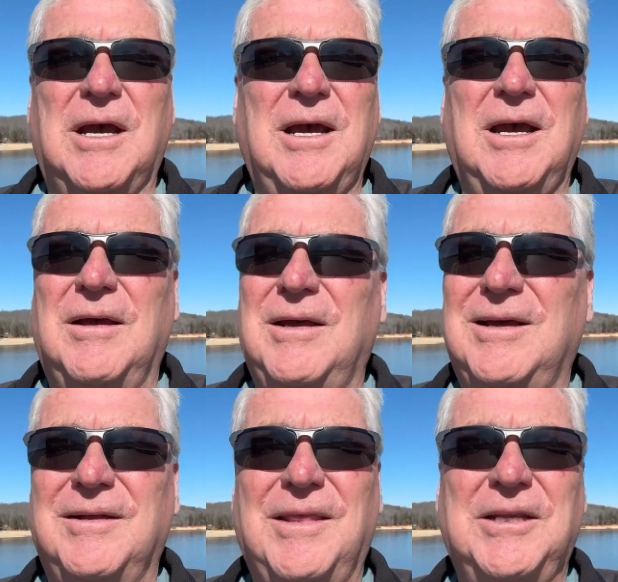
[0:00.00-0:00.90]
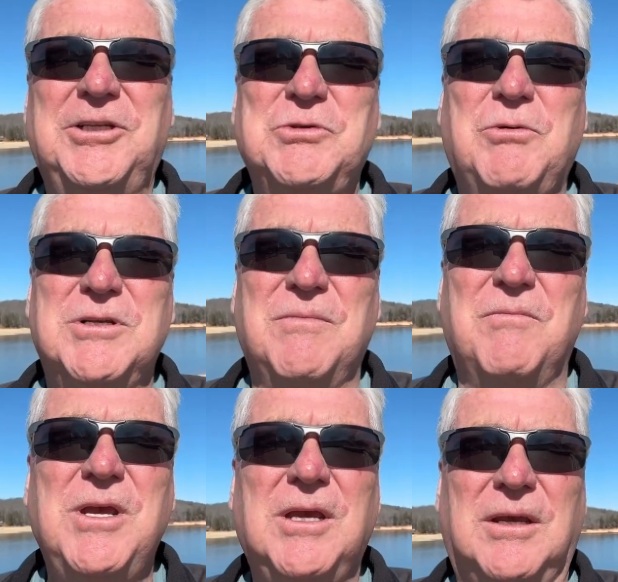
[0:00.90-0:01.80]
I, that just wasn't
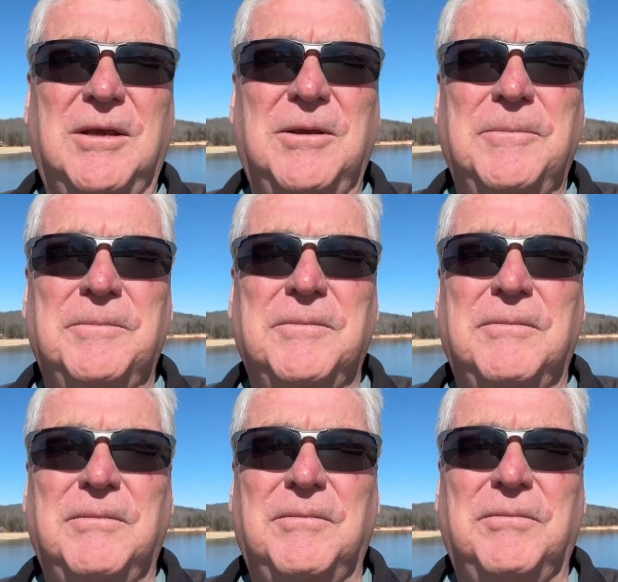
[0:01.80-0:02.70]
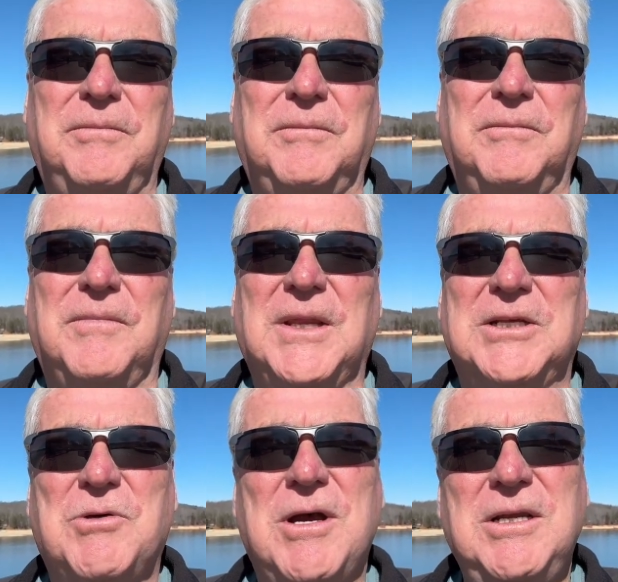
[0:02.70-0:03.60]
me.
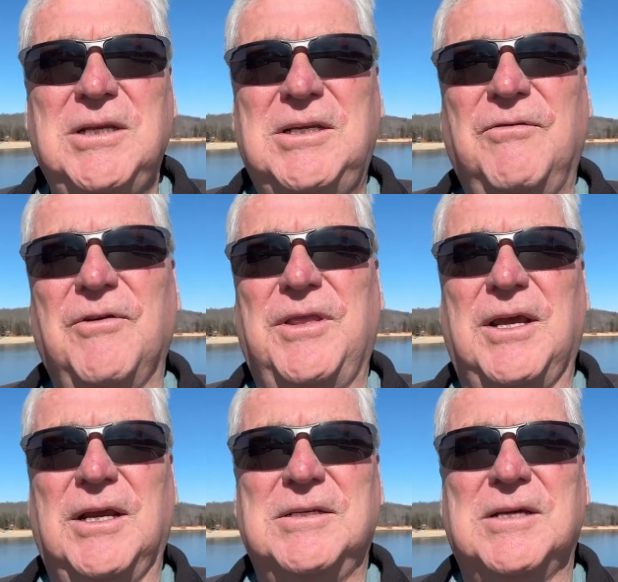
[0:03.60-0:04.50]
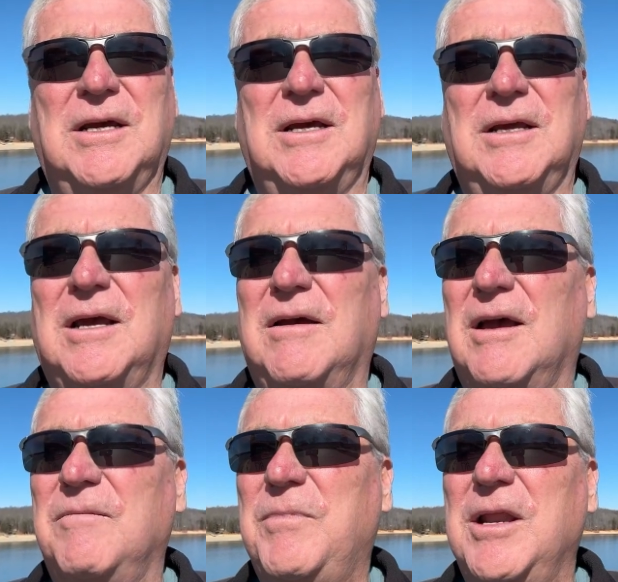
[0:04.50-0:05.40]
So I did different things. I,
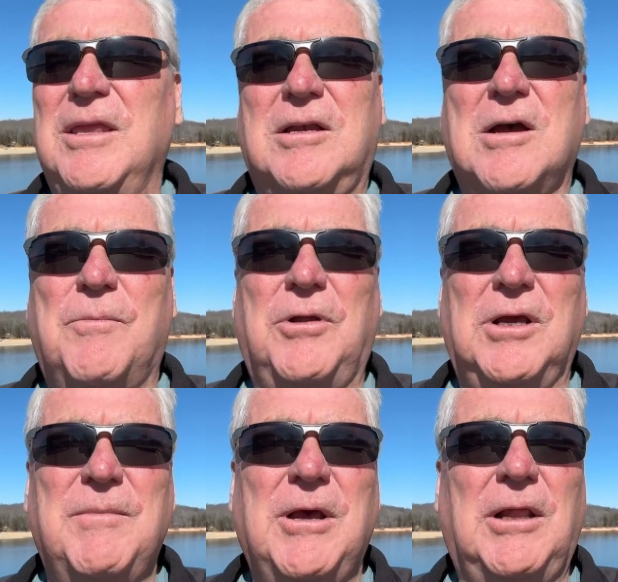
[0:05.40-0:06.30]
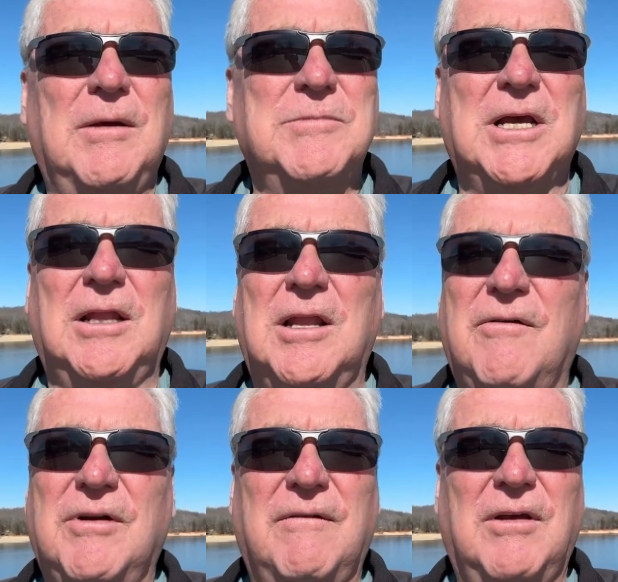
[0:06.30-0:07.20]
I, I've been in a couple M L Ms. I
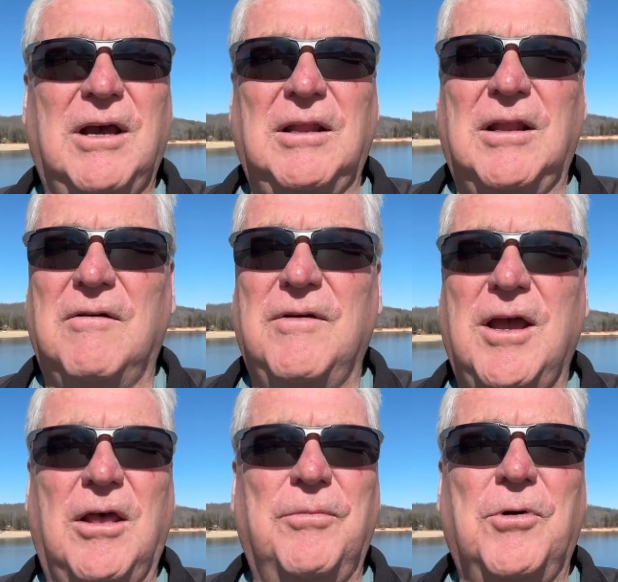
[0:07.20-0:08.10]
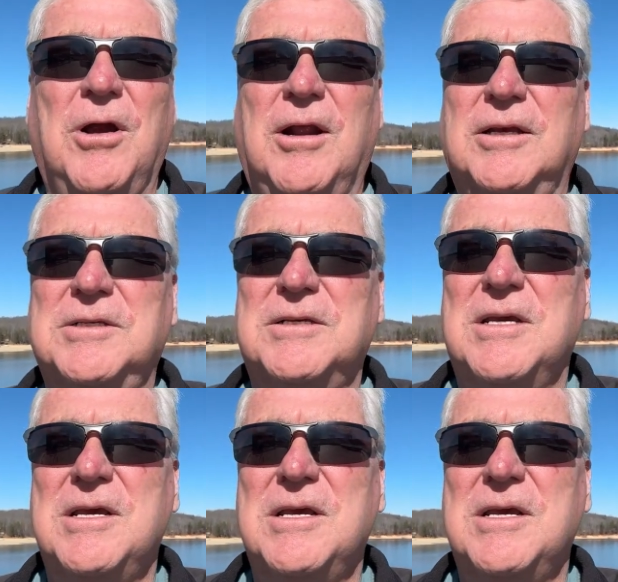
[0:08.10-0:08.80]
love it. I, I love health products.